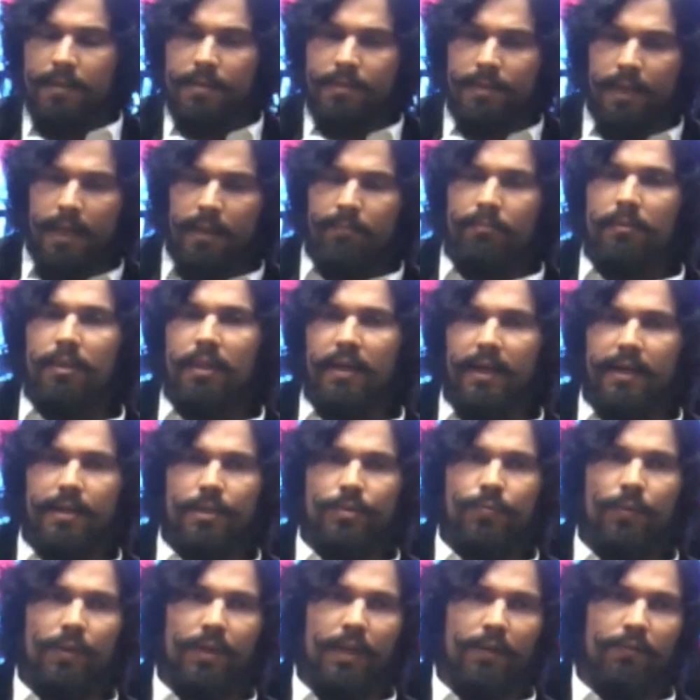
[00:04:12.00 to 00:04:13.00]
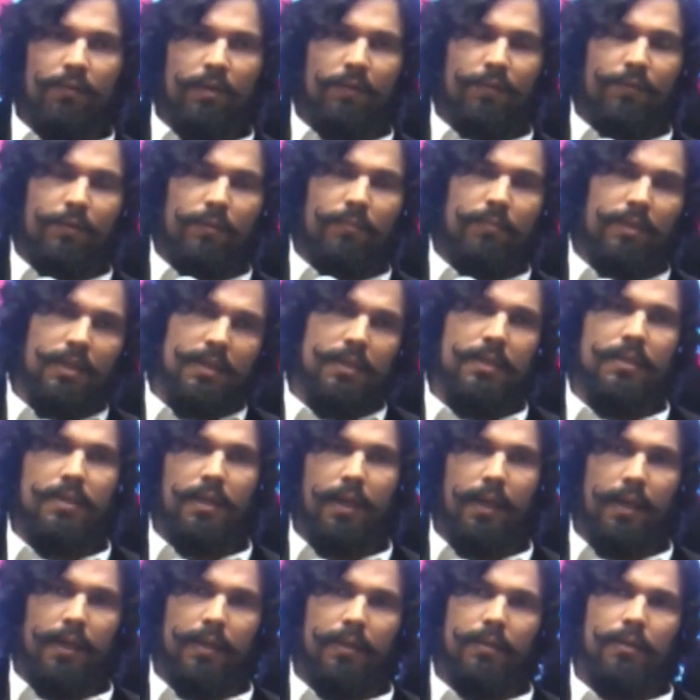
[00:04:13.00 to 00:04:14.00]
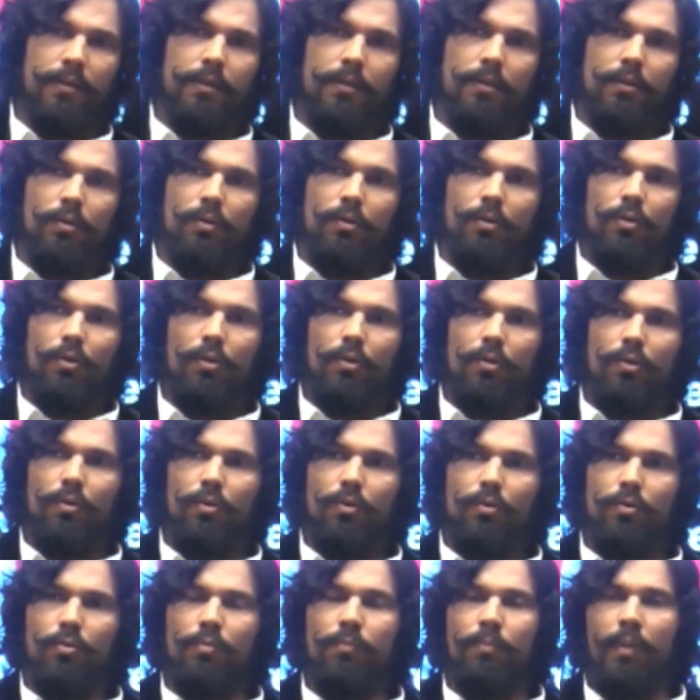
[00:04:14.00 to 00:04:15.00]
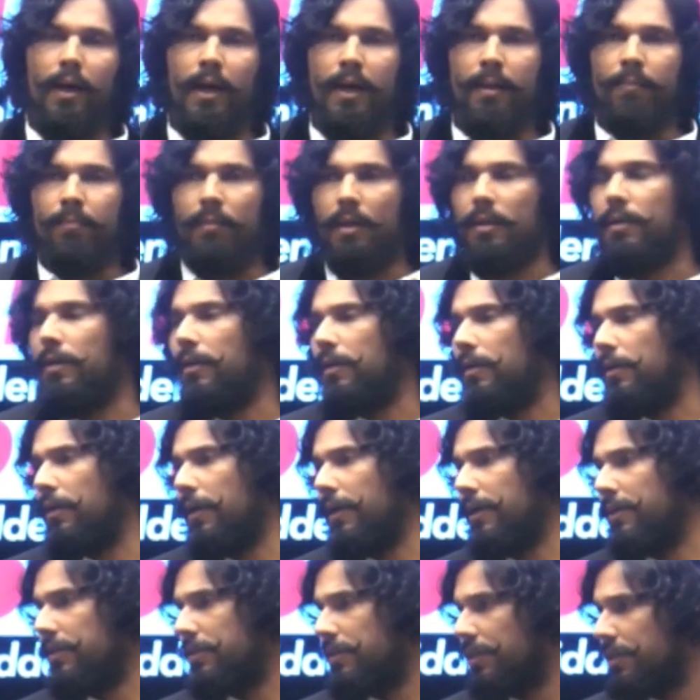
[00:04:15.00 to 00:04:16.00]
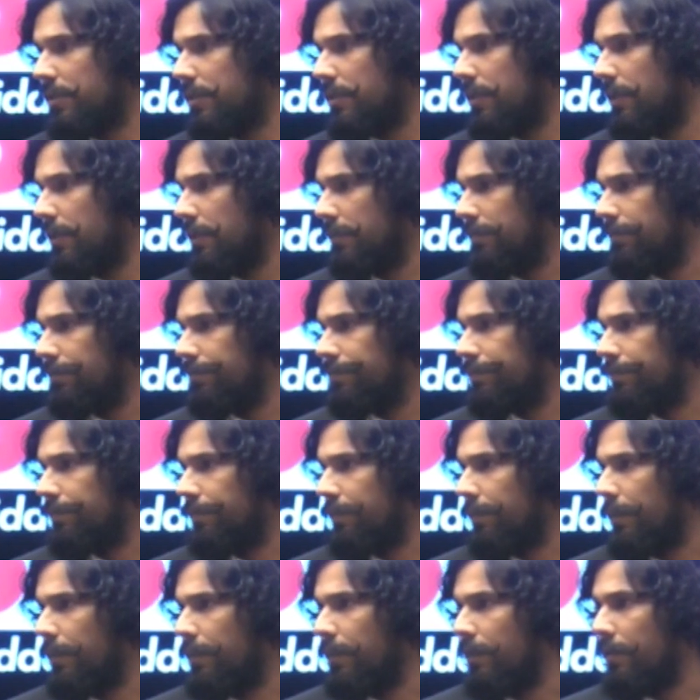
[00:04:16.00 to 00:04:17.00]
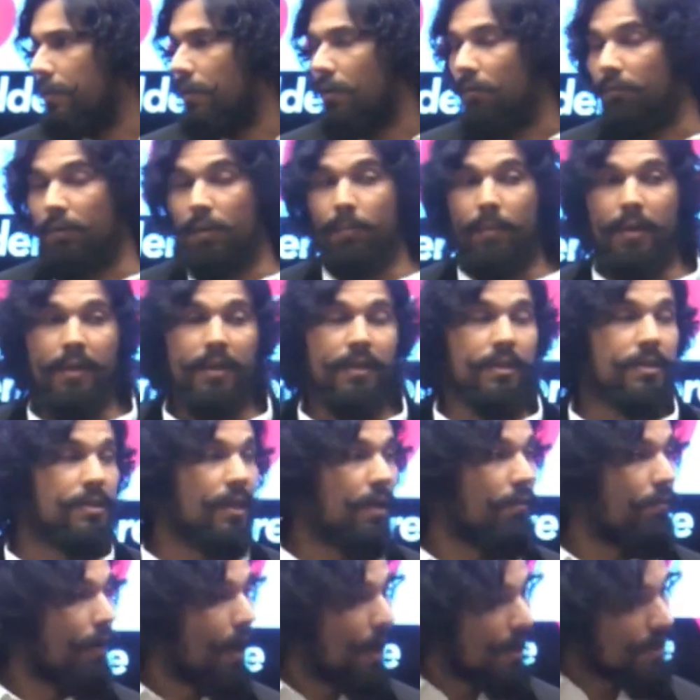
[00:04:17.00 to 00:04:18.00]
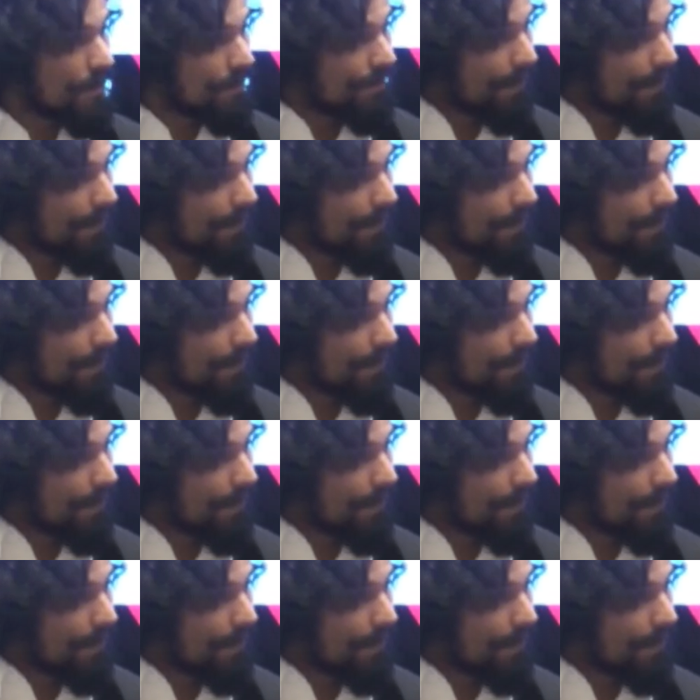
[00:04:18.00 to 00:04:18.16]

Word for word: same threats were given from this side to my mother and sister, women in Sehwag's